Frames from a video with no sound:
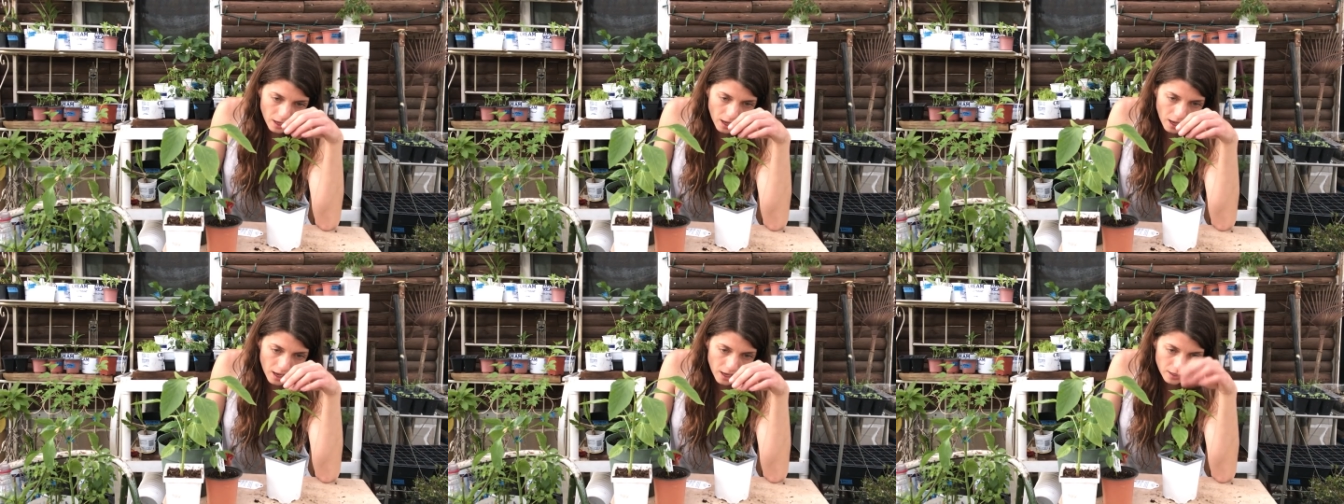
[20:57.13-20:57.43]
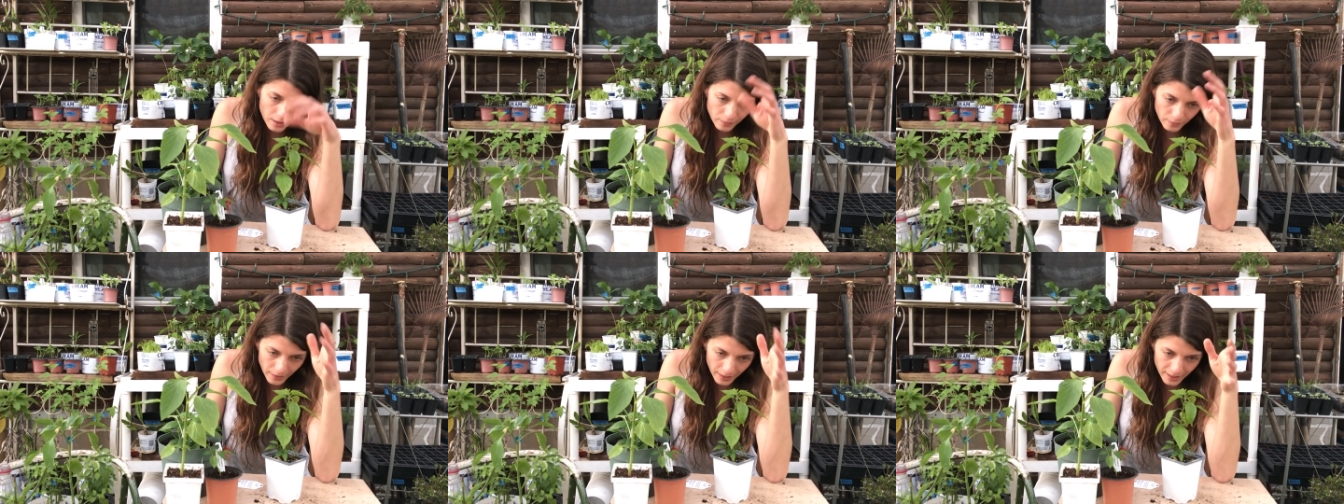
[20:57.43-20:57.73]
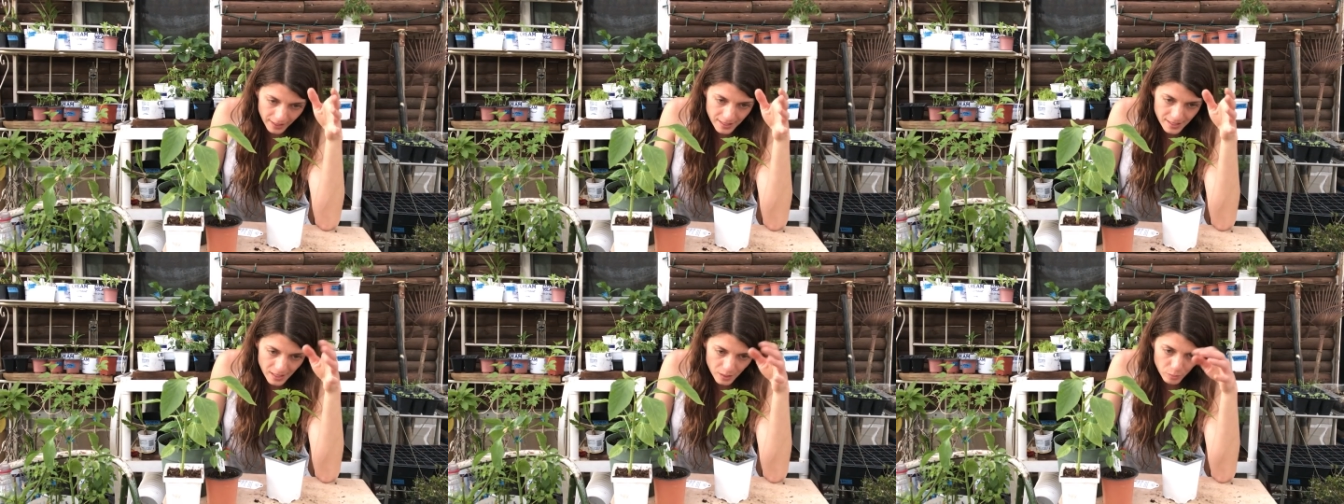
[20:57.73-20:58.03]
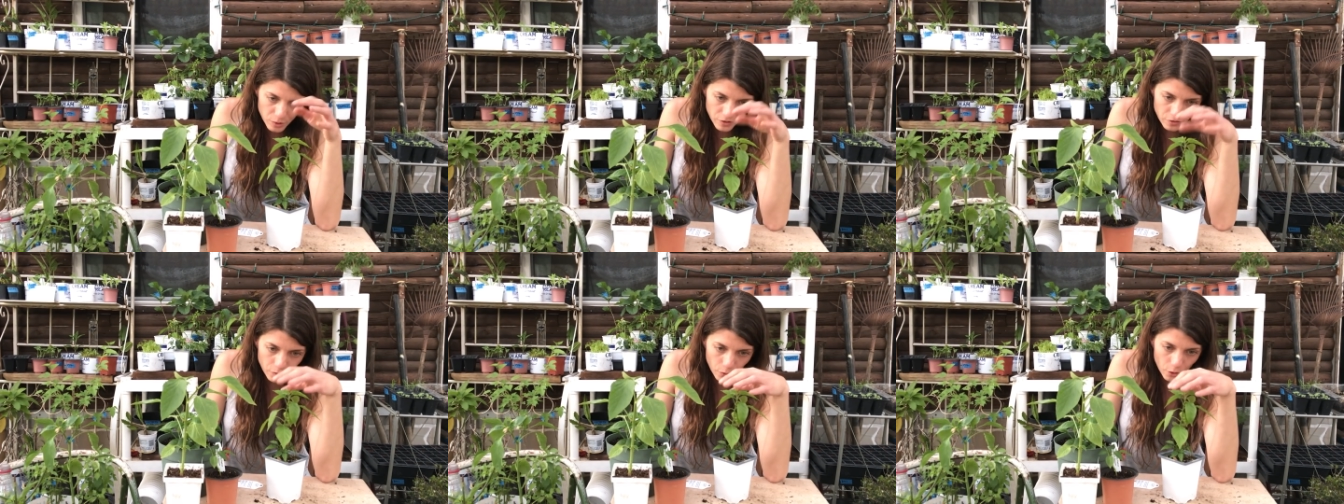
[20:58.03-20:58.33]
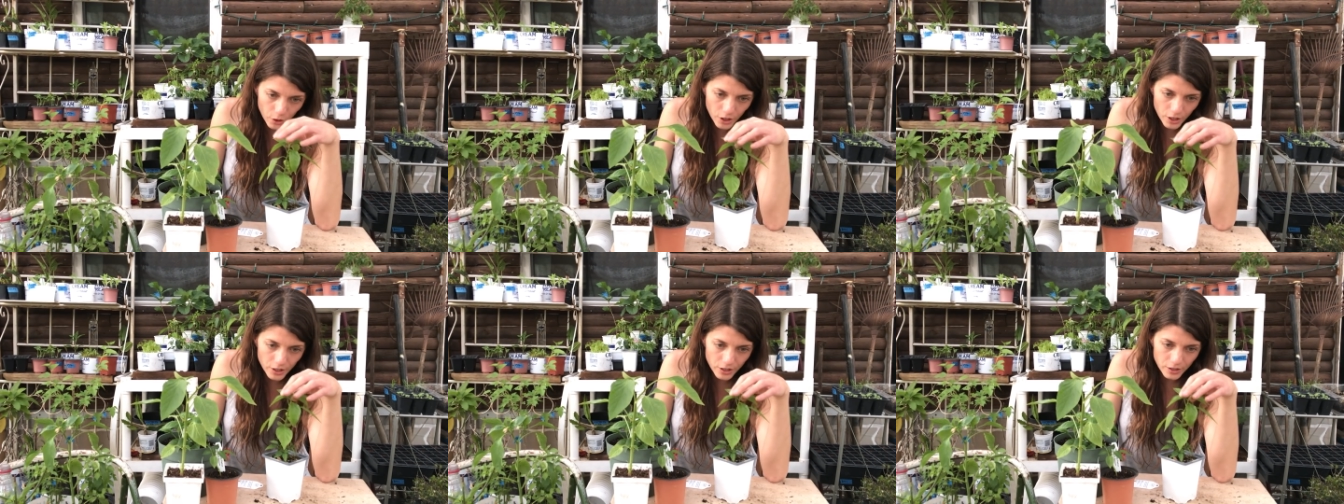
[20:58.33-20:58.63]
uh, like I said
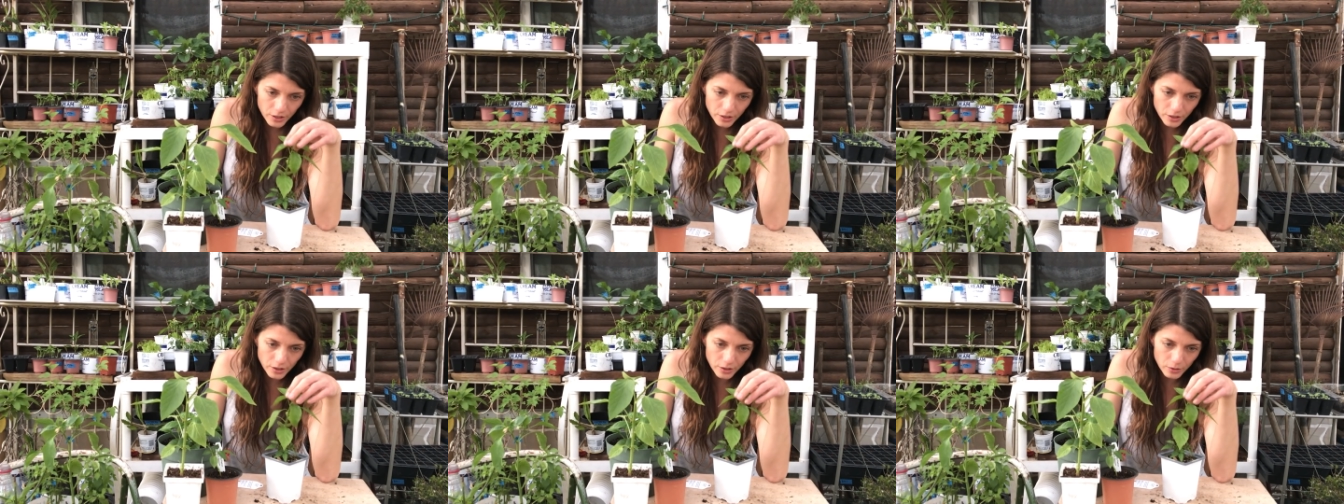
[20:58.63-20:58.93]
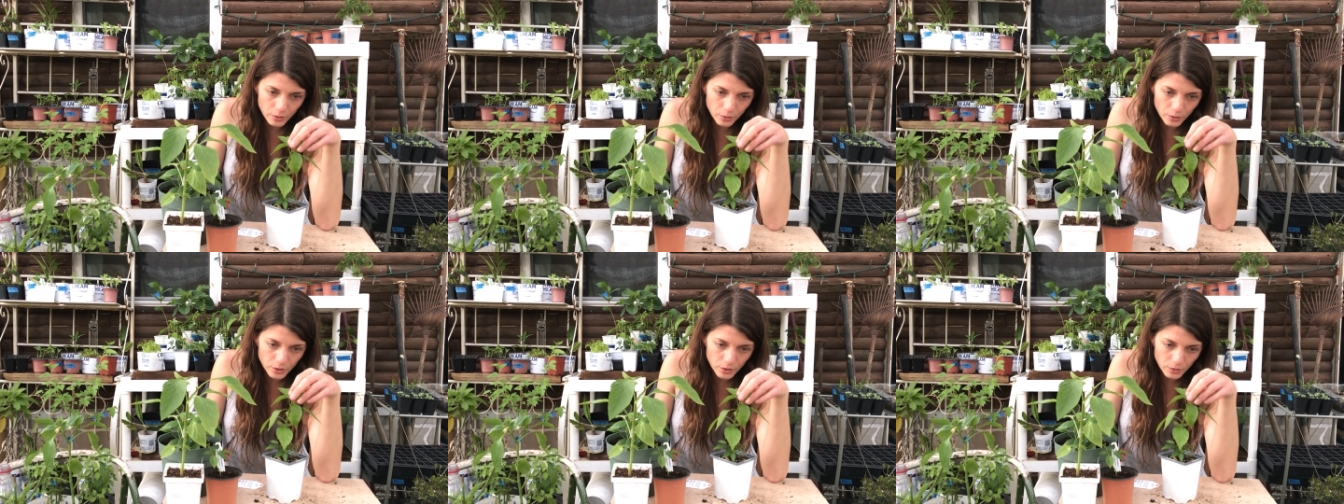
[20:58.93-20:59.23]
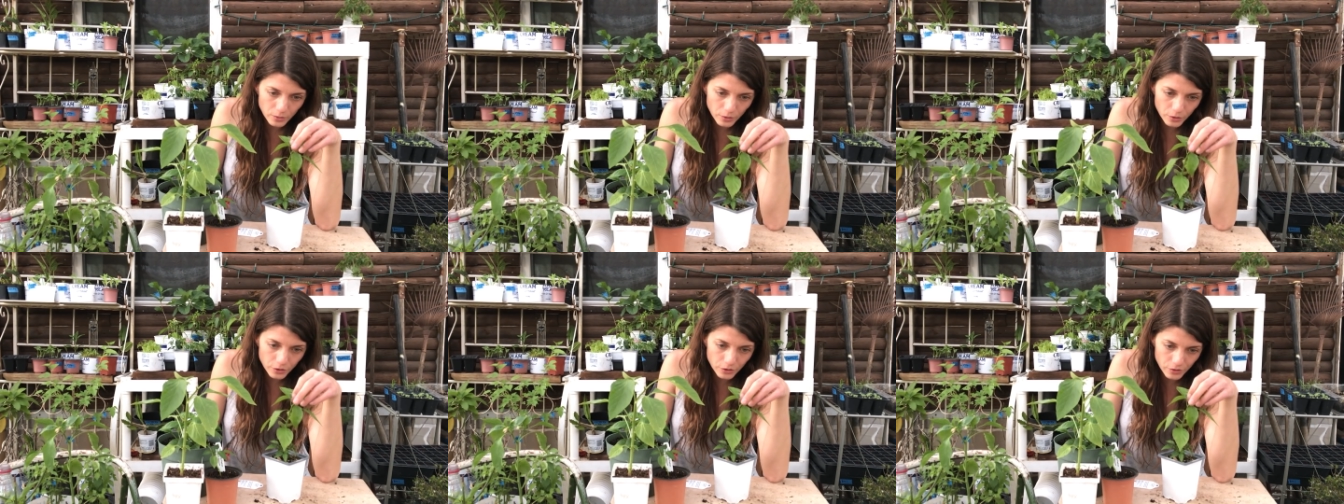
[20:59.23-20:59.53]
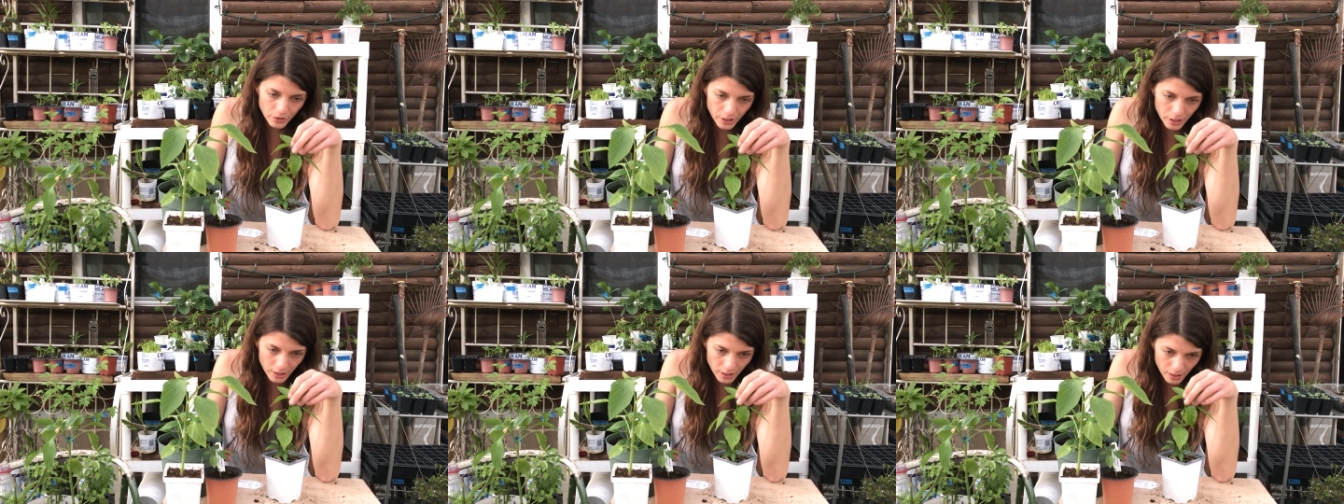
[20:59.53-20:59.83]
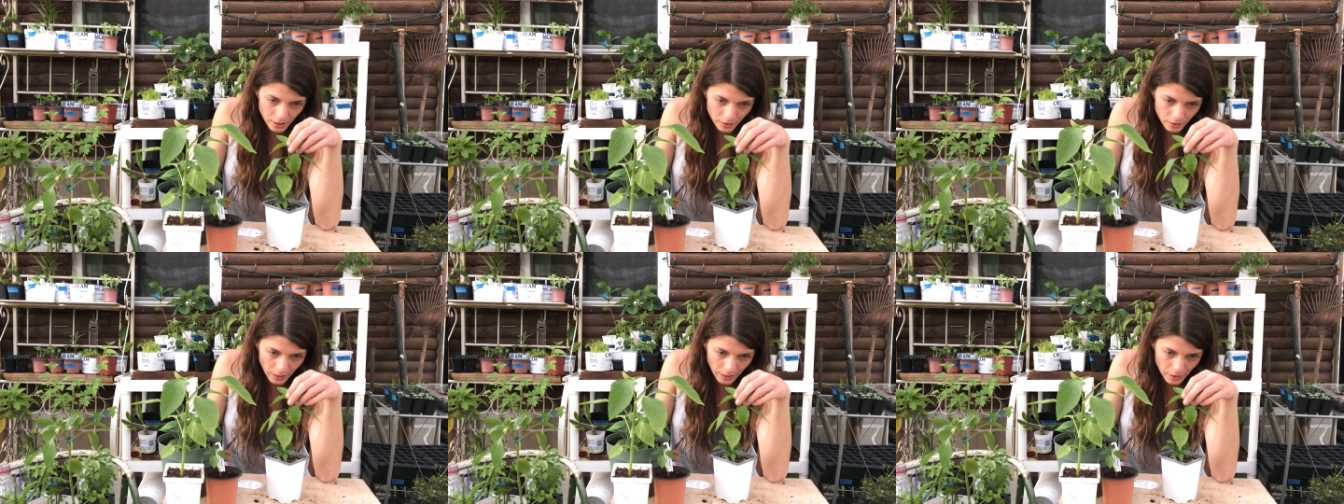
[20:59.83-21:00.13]
before, you know,
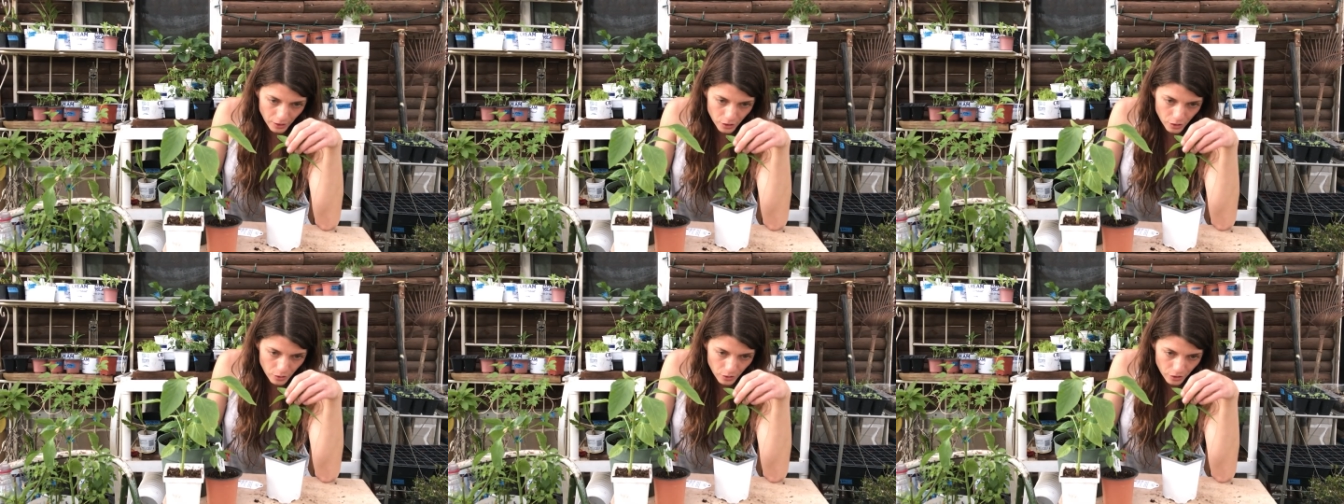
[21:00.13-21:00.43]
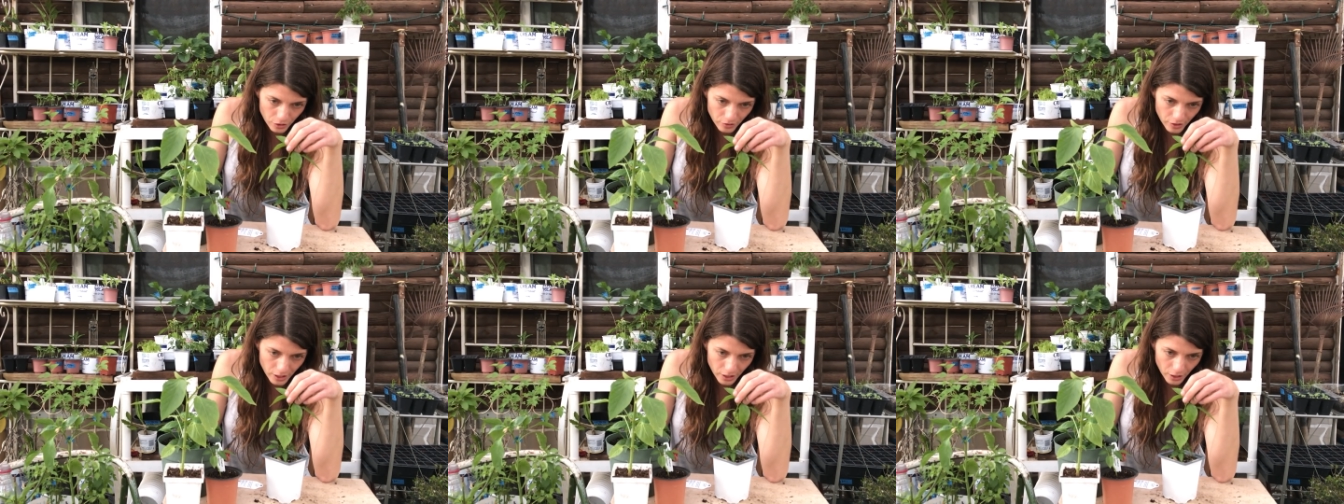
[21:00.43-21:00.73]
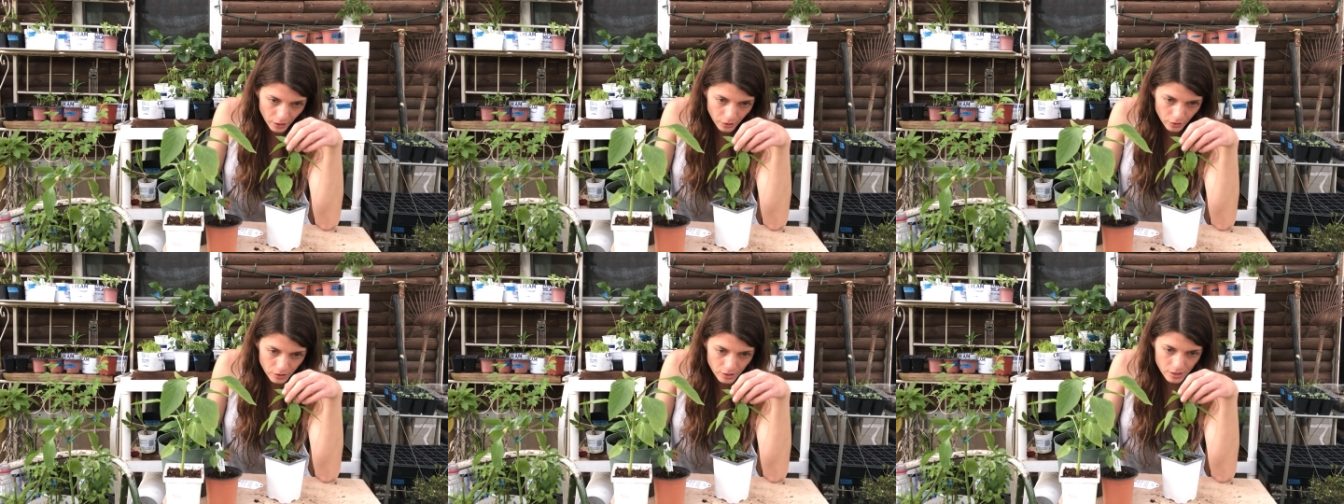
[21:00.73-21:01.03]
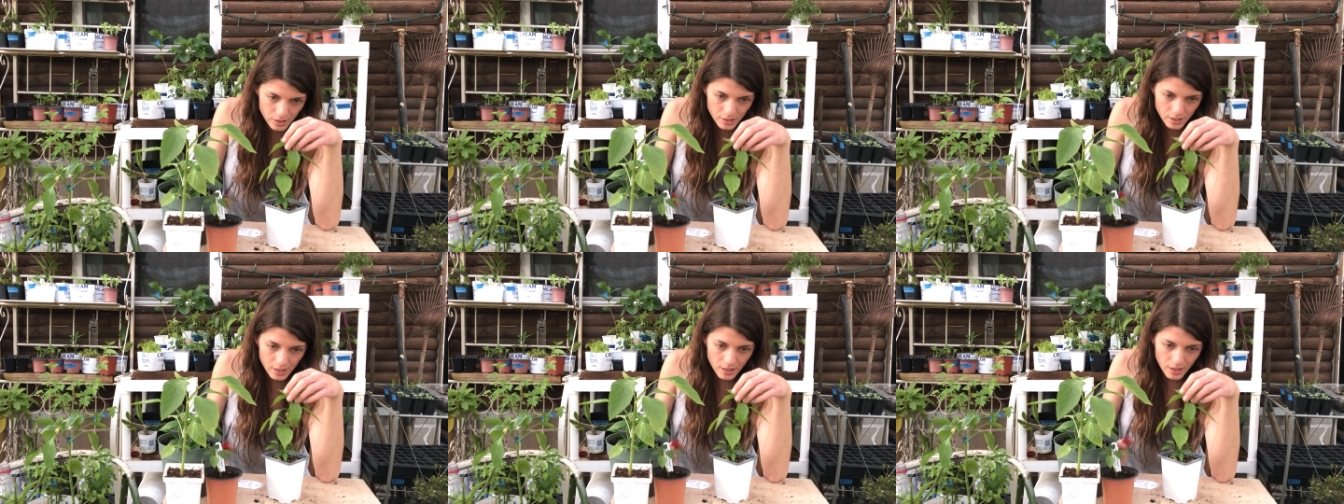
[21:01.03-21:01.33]
three, like two or three nodes